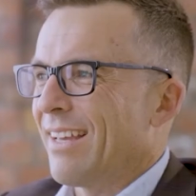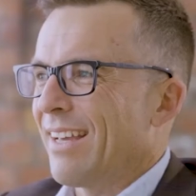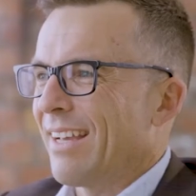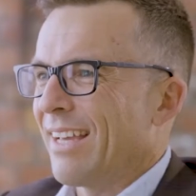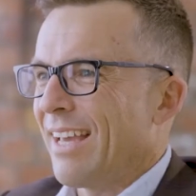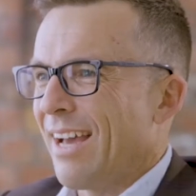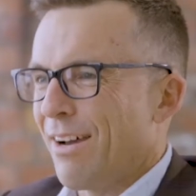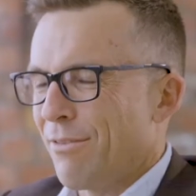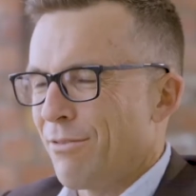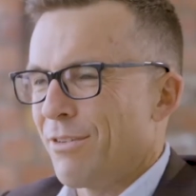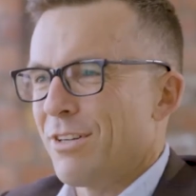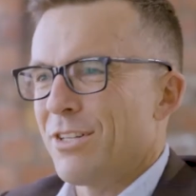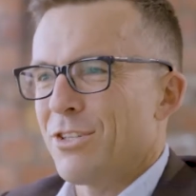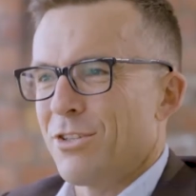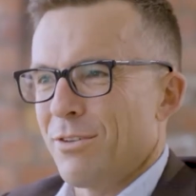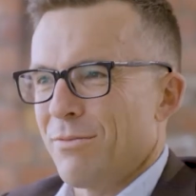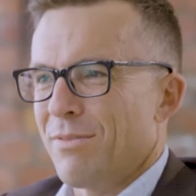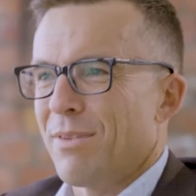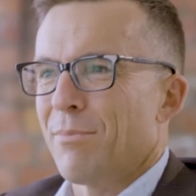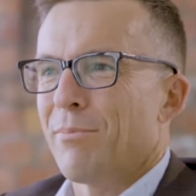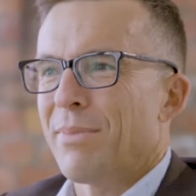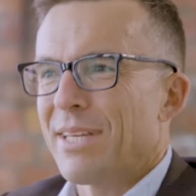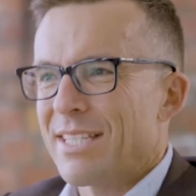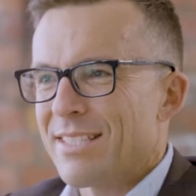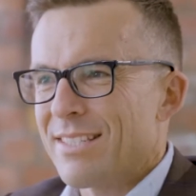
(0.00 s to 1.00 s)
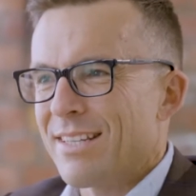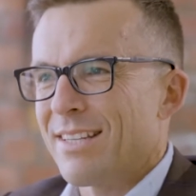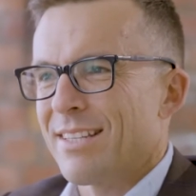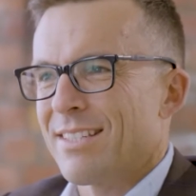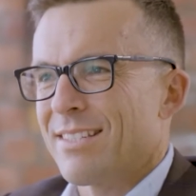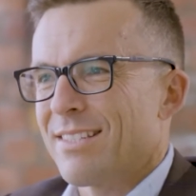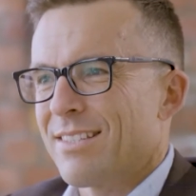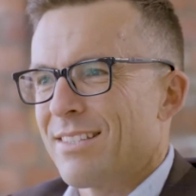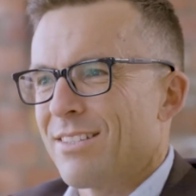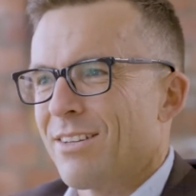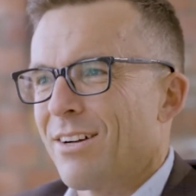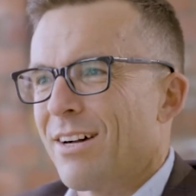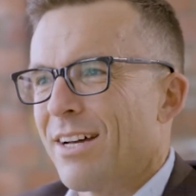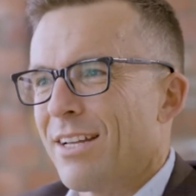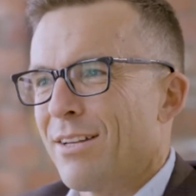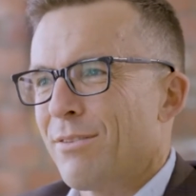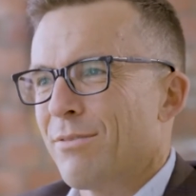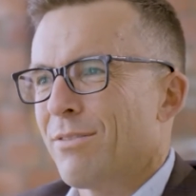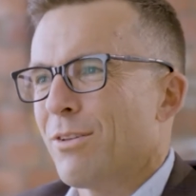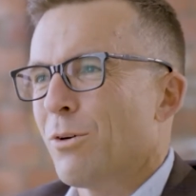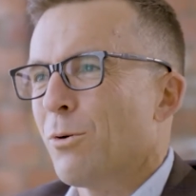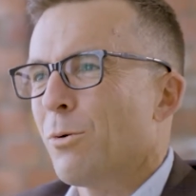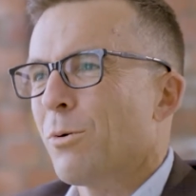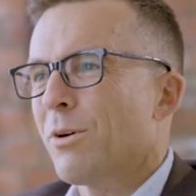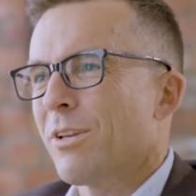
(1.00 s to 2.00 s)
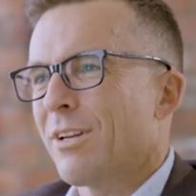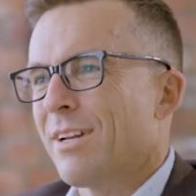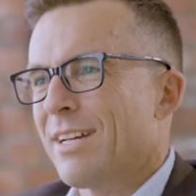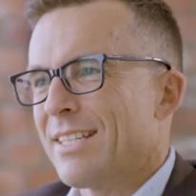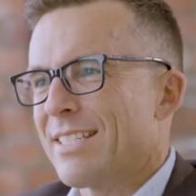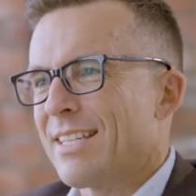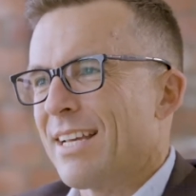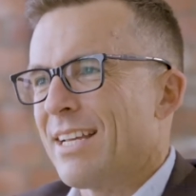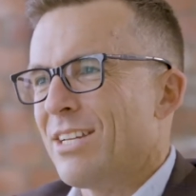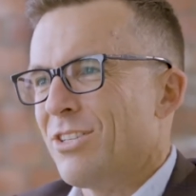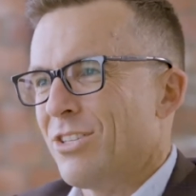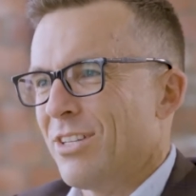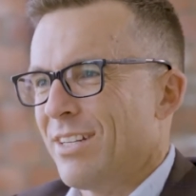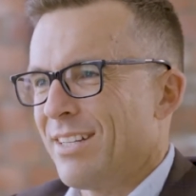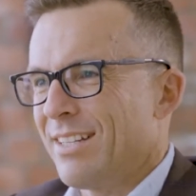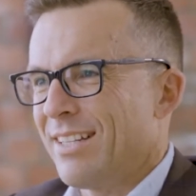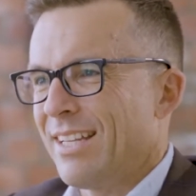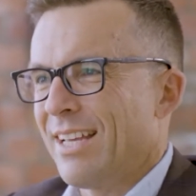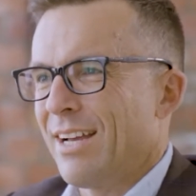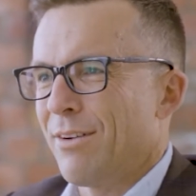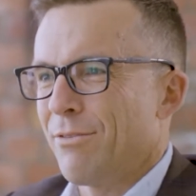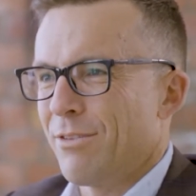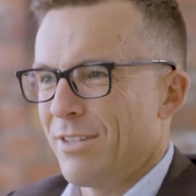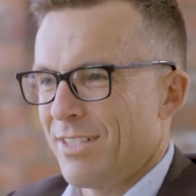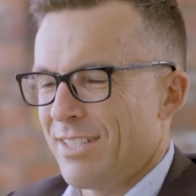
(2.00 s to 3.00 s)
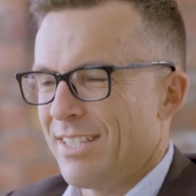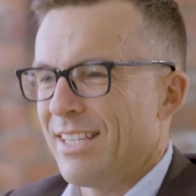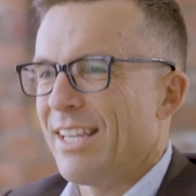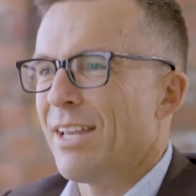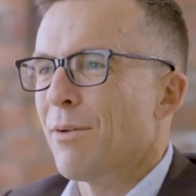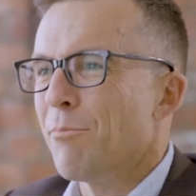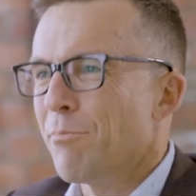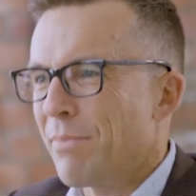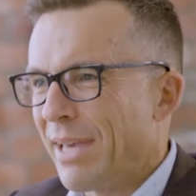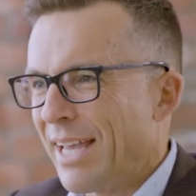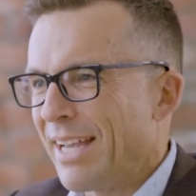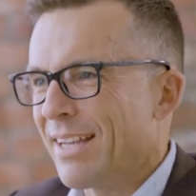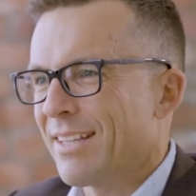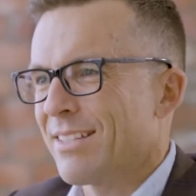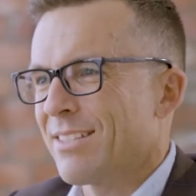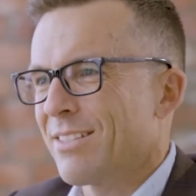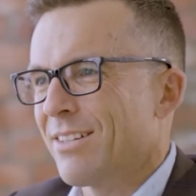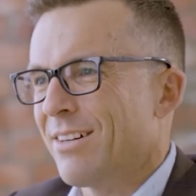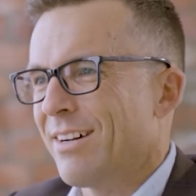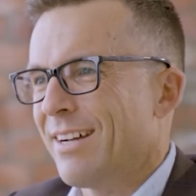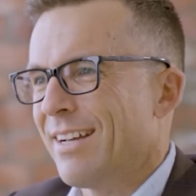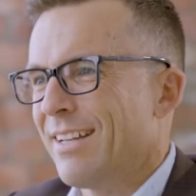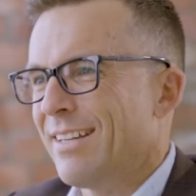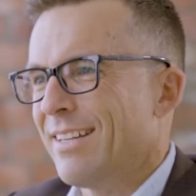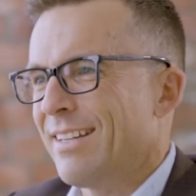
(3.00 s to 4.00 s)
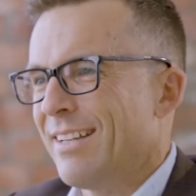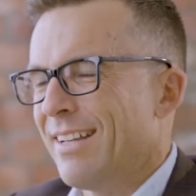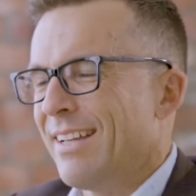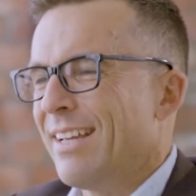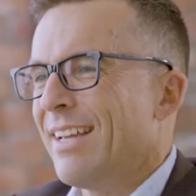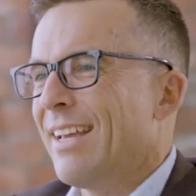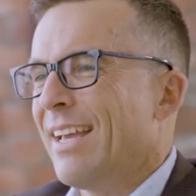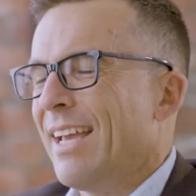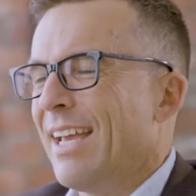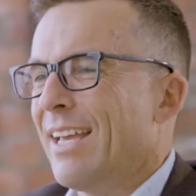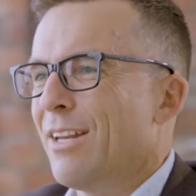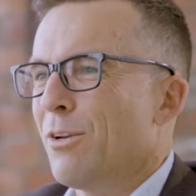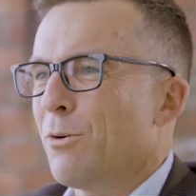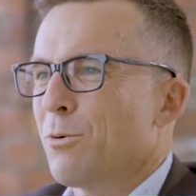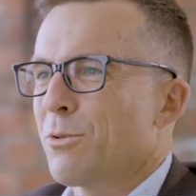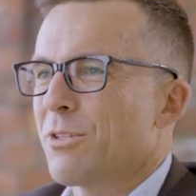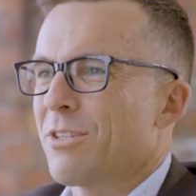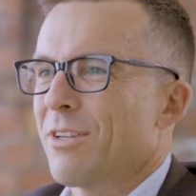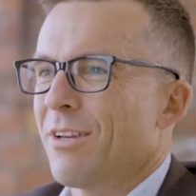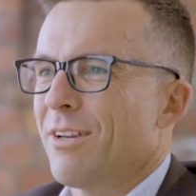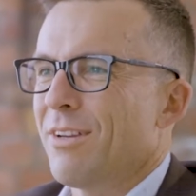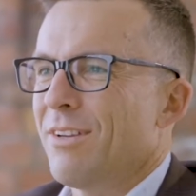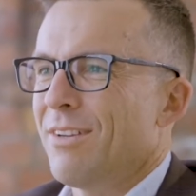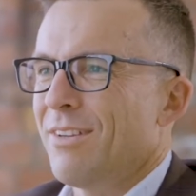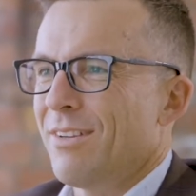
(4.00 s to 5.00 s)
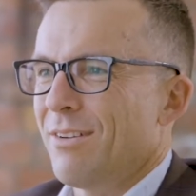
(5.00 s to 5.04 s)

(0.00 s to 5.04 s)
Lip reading: coverage of the business side of the organisation, coverage of the impact side, and also